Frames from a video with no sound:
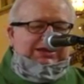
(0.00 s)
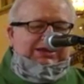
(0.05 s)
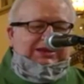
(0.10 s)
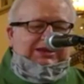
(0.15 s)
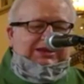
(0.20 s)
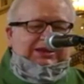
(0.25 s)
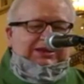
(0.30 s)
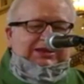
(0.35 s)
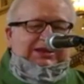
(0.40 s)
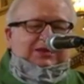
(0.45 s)

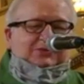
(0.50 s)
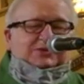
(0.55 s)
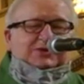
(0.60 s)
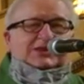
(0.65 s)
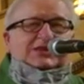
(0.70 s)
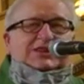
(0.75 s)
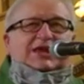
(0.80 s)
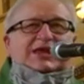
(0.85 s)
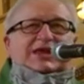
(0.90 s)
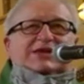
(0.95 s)
And I
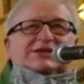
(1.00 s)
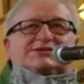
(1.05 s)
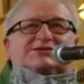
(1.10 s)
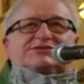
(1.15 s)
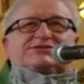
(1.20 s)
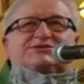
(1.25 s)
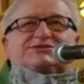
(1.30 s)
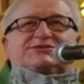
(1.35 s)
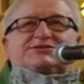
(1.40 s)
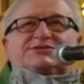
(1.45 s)

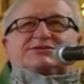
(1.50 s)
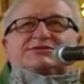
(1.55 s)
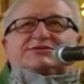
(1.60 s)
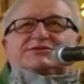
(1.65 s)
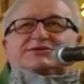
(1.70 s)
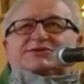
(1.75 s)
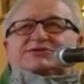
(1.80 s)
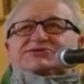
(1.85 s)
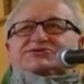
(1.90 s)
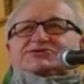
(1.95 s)
realize
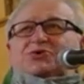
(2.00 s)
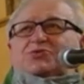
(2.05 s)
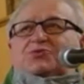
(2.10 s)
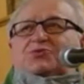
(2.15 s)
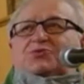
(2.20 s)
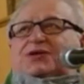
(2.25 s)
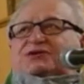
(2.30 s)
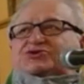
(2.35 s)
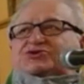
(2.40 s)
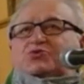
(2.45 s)
there's so
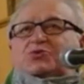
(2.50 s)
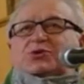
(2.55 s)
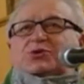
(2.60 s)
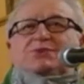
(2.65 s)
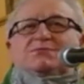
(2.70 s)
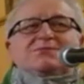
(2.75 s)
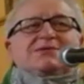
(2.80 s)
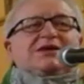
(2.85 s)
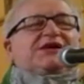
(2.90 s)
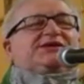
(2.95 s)
much we
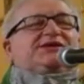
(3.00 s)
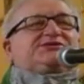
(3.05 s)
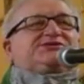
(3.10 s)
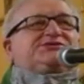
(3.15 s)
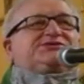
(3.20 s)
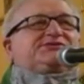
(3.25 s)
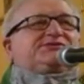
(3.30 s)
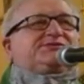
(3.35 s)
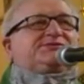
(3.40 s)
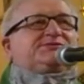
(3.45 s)

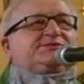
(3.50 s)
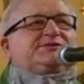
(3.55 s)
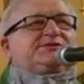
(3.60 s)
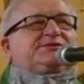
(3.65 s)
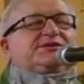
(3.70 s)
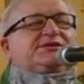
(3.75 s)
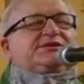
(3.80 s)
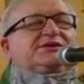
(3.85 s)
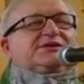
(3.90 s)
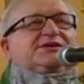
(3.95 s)
miss
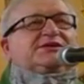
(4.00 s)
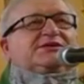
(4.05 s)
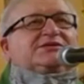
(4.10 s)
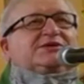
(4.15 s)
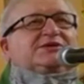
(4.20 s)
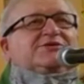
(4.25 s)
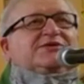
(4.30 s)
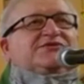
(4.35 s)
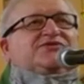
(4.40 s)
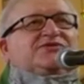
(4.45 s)
that
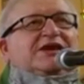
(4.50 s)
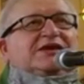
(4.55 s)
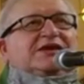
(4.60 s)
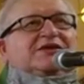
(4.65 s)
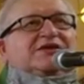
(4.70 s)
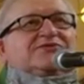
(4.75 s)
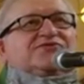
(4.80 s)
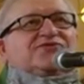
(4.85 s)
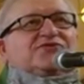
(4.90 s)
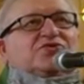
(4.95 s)
we've
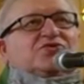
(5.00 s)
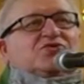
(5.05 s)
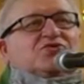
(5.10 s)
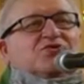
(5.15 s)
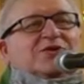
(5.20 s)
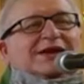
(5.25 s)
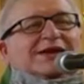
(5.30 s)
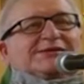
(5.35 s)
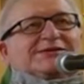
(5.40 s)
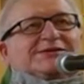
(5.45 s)
taken for
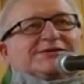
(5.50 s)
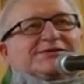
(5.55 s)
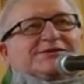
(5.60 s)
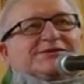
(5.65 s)
granted.